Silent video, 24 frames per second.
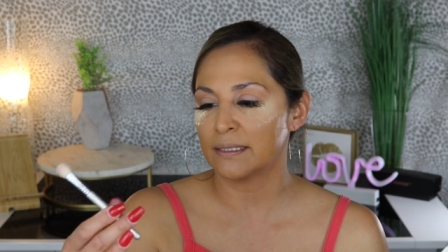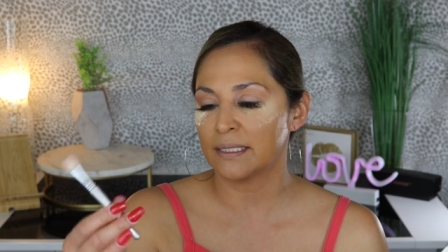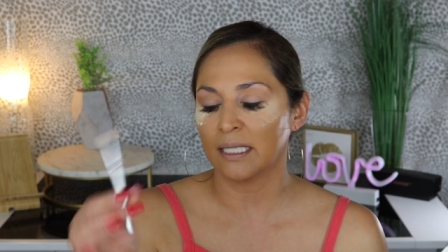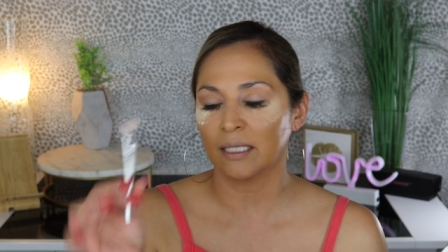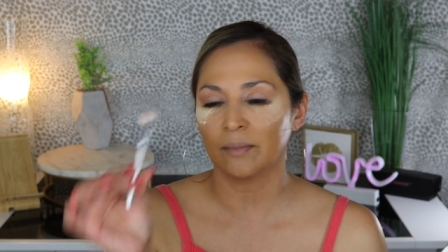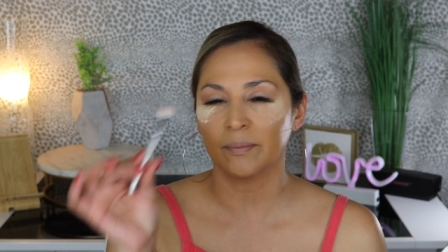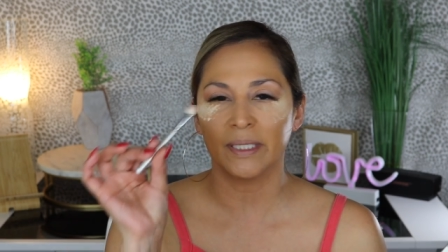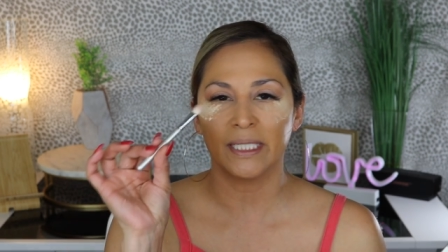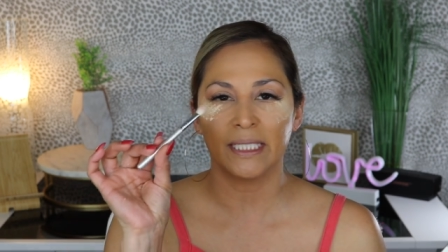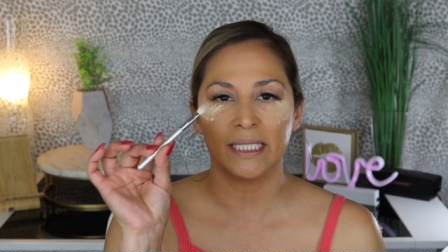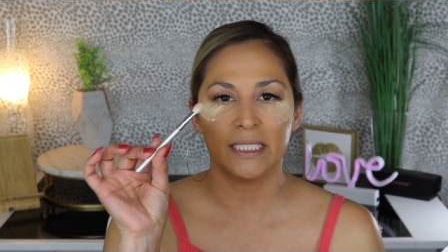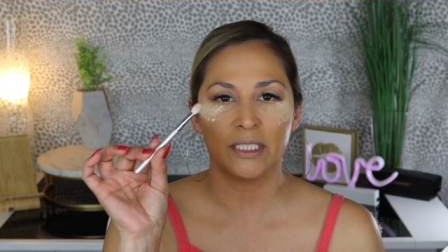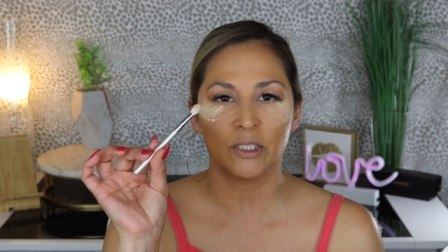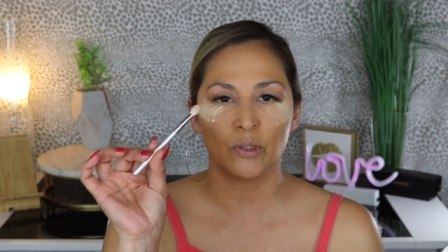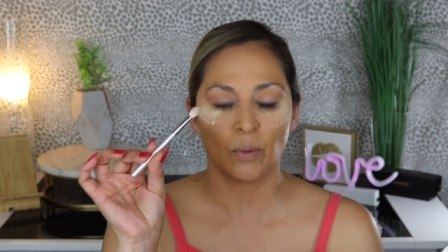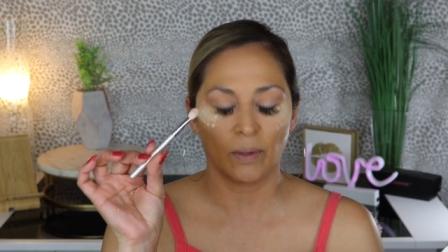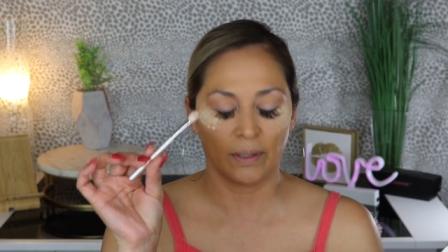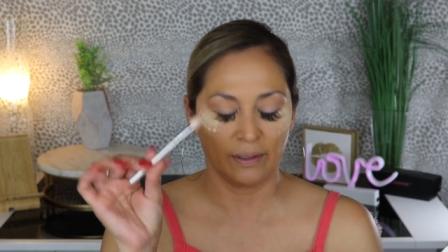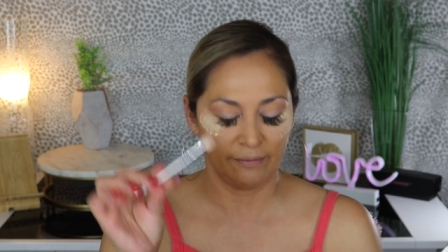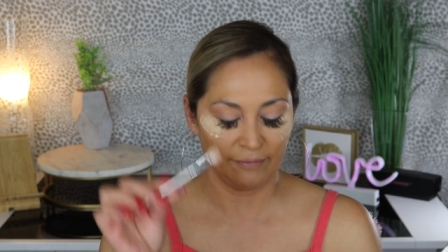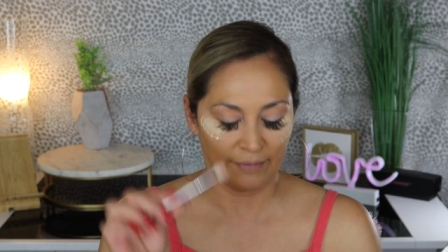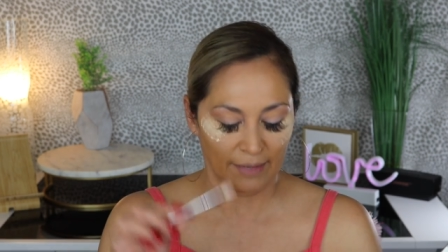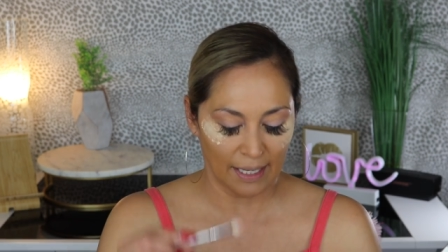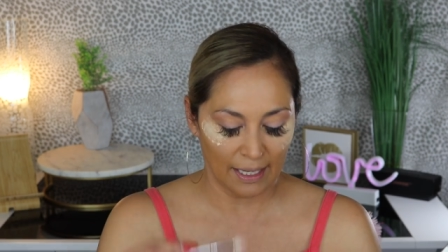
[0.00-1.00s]
Sigma
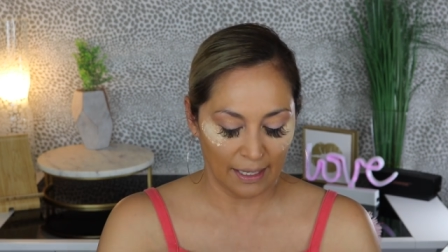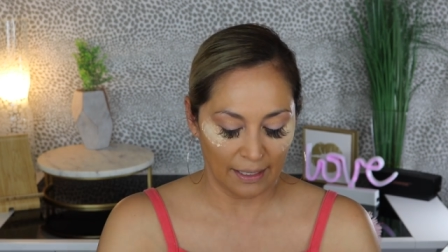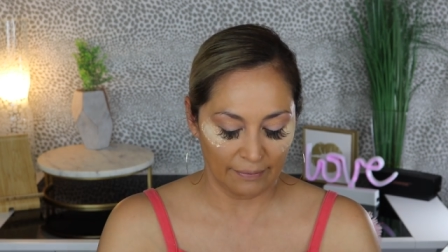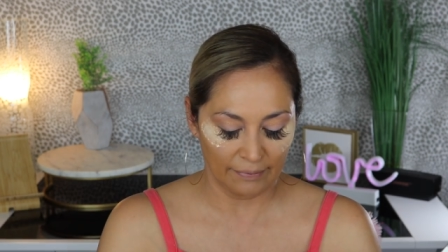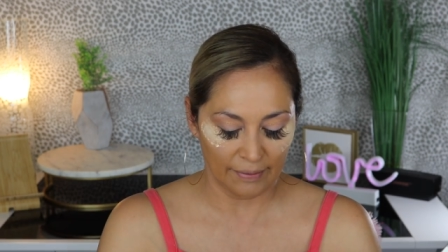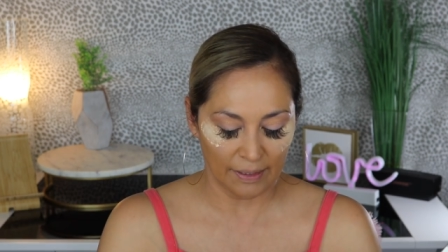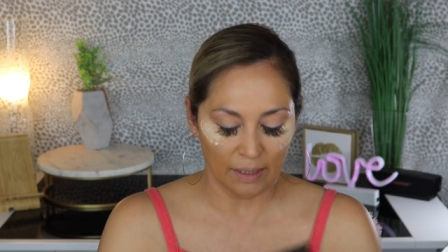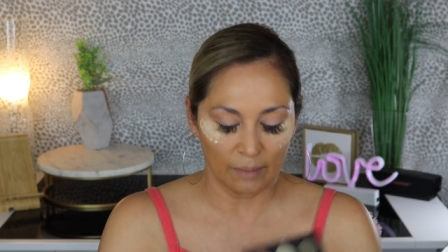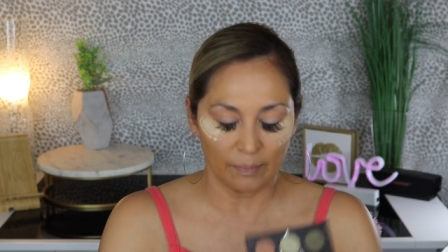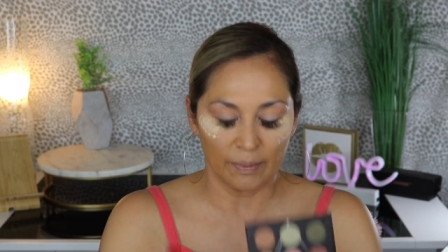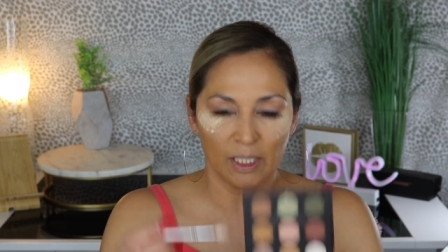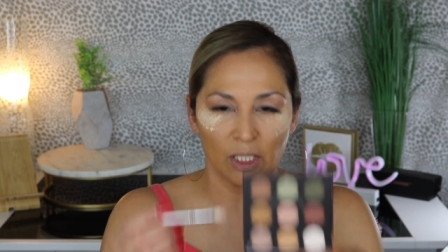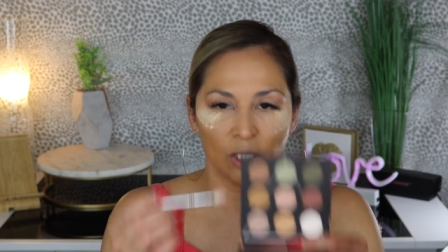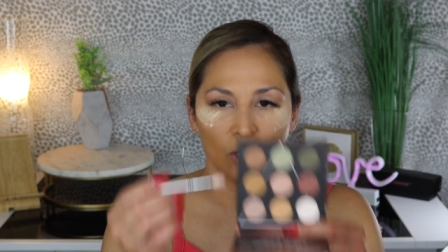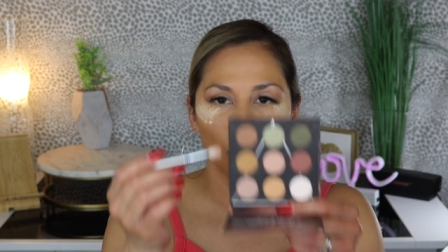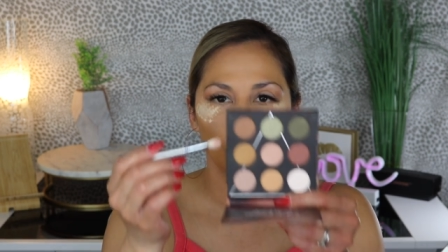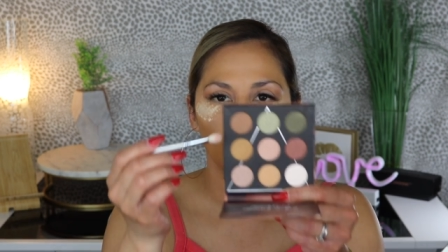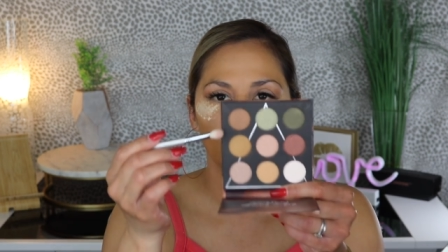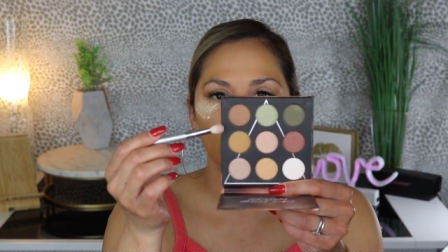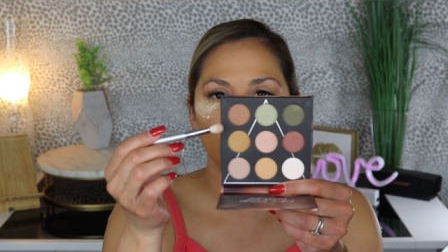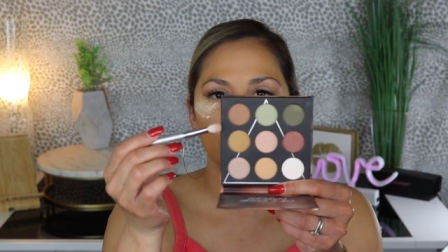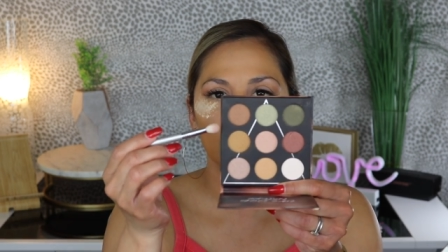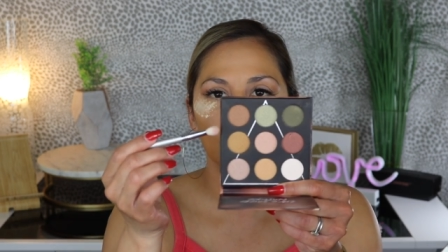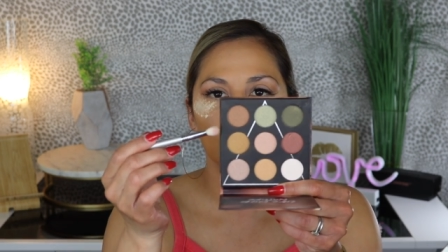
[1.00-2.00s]
E25 and I'm going to go
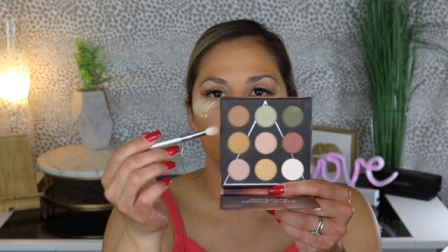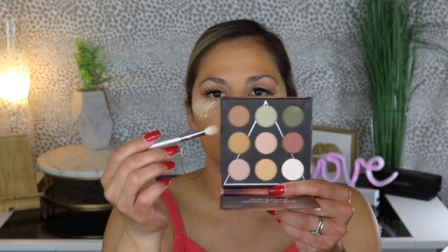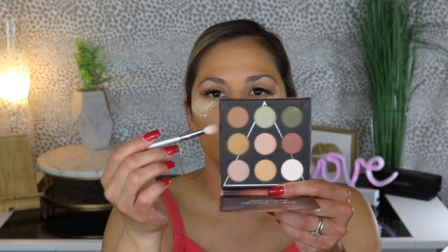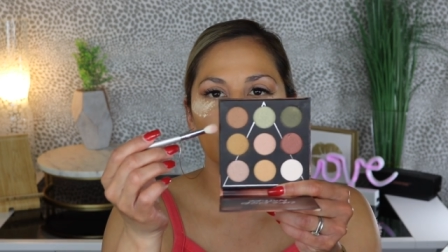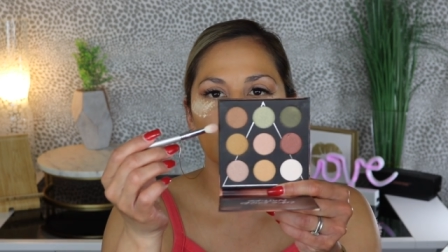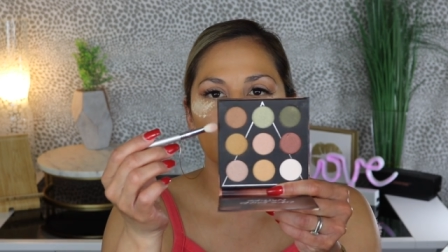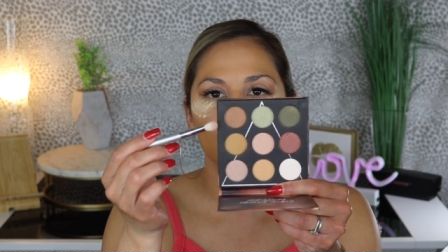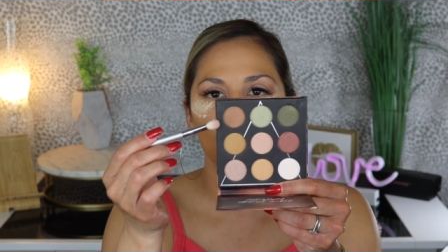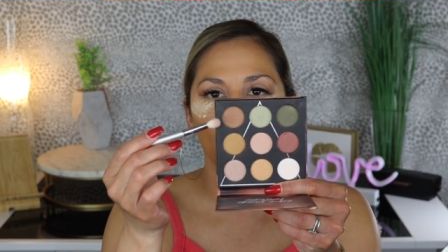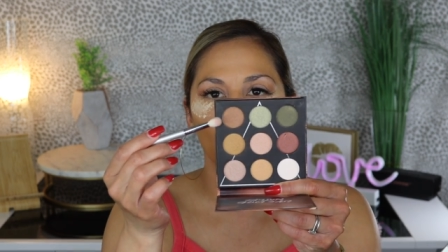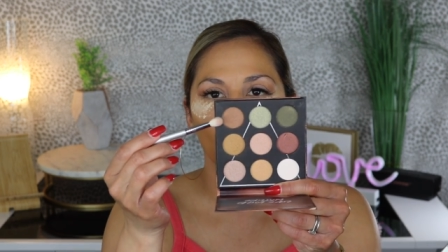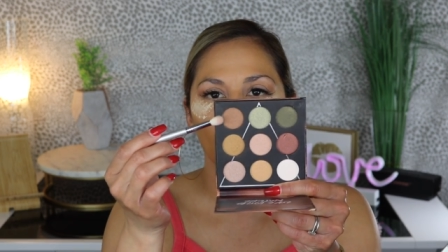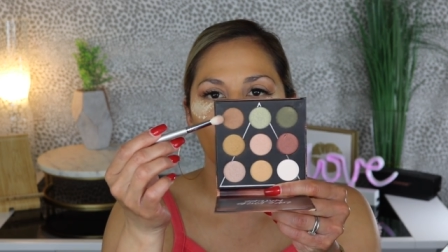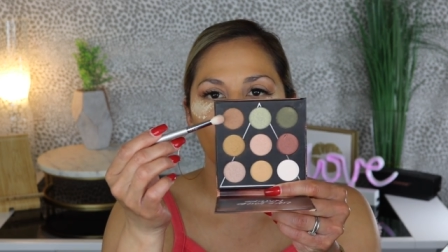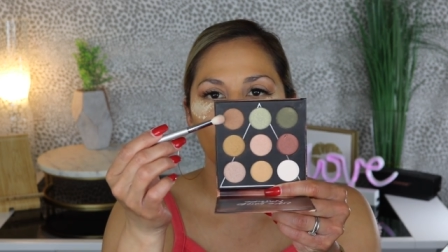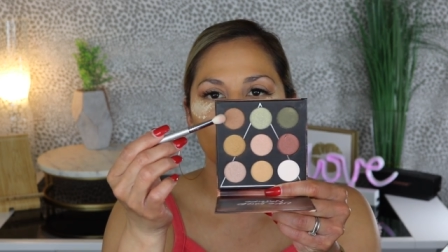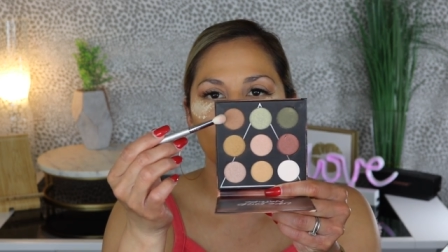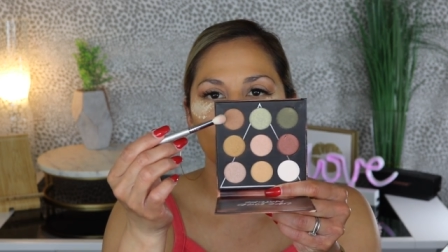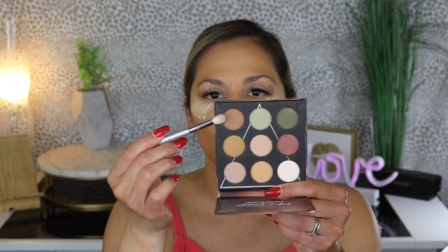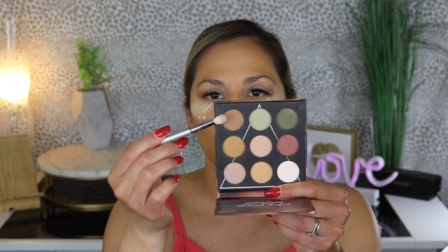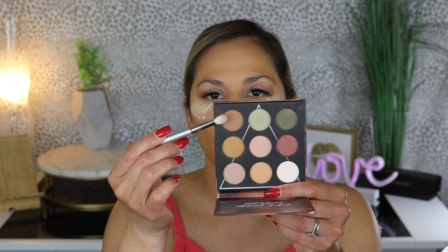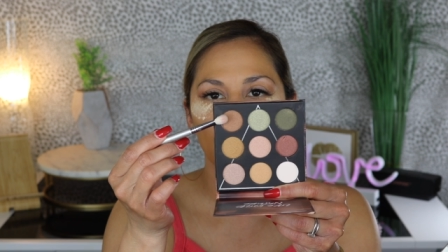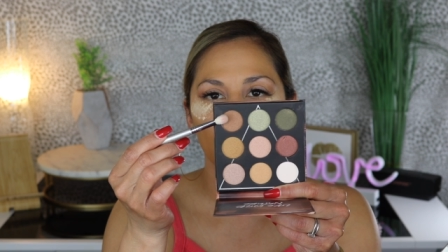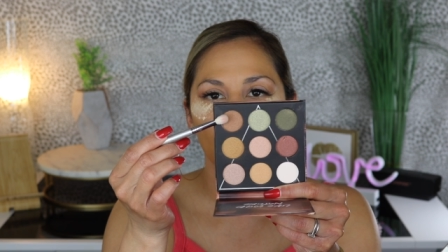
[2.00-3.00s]
into this brown
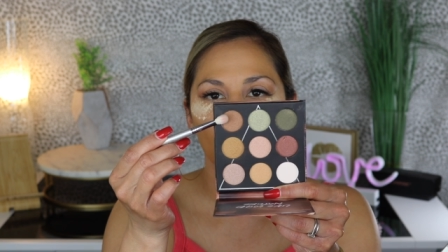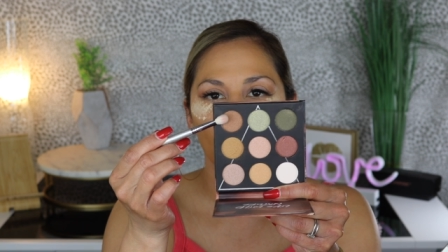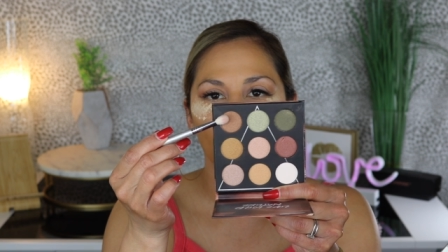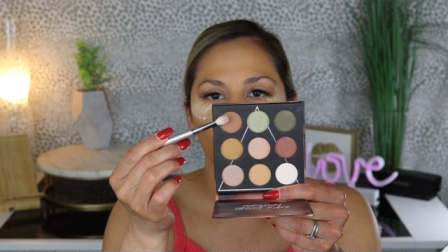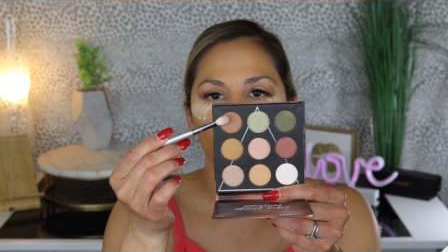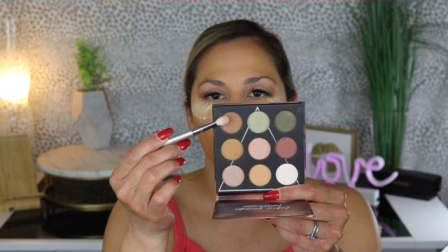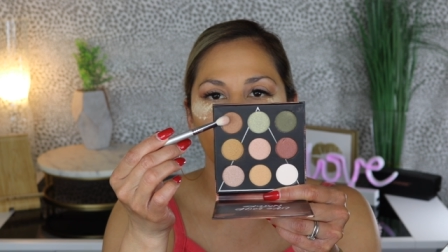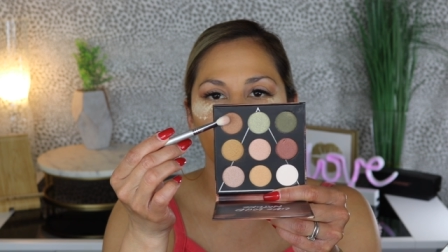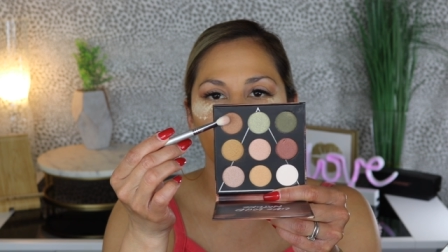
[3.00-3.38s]
shade right